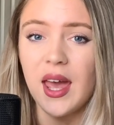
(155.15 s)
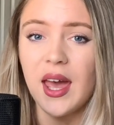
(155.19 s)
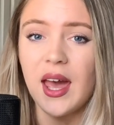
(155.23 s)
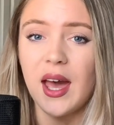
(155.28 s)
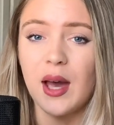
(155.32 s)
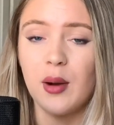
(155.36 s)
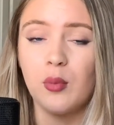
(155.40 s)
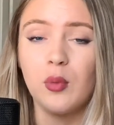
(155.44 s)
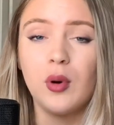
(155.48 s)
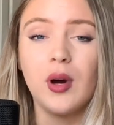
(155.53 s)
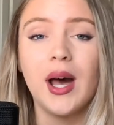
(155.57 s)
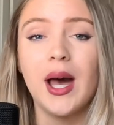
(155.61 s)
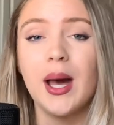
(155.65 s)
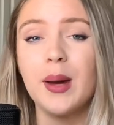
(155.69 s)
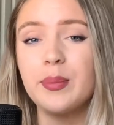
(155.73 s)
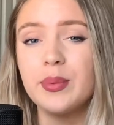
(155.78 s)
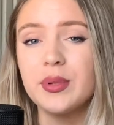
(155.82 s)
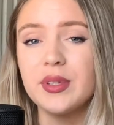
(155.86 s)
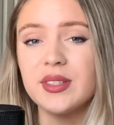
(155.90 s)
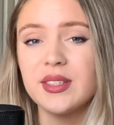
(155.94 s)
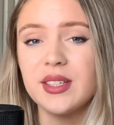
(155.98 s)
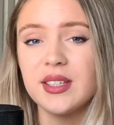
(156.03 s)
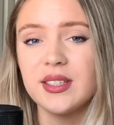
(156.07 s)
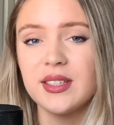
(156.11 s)
And what
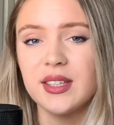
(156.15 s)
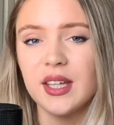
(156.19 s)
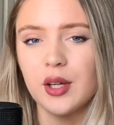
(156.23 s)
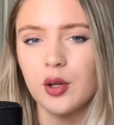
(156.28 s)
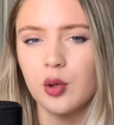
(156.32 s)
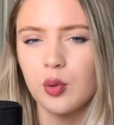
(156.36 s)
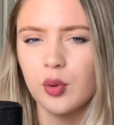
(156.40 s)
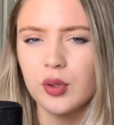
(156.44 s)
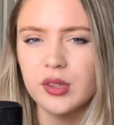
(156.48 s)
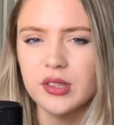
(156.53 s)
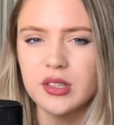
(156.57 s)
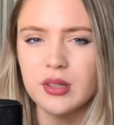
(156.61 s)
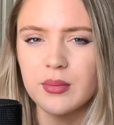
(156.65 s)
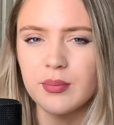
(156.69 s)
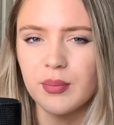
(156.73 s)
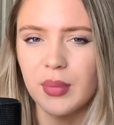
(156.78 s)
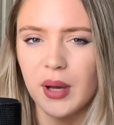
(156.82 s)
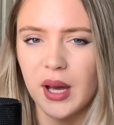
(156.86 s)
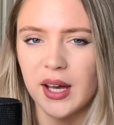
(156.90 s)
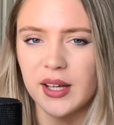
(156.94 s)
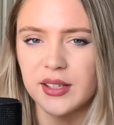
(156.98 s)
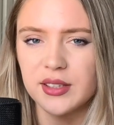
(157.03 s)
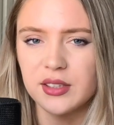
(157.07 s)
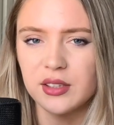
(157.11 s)
happens is that quantum
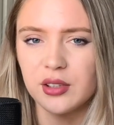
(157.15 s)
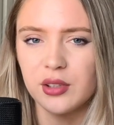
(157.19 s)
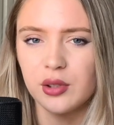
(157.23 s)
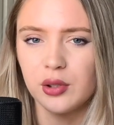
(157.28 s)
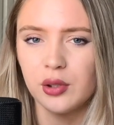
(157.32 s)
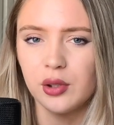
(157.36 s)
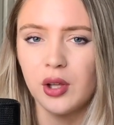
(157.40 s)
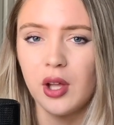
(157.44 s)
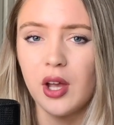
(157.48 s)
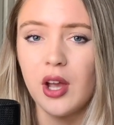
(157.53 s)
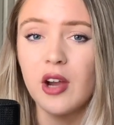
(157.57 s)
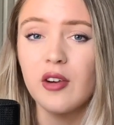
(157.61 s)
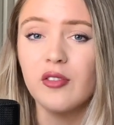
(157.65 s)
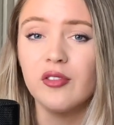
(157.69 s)
particle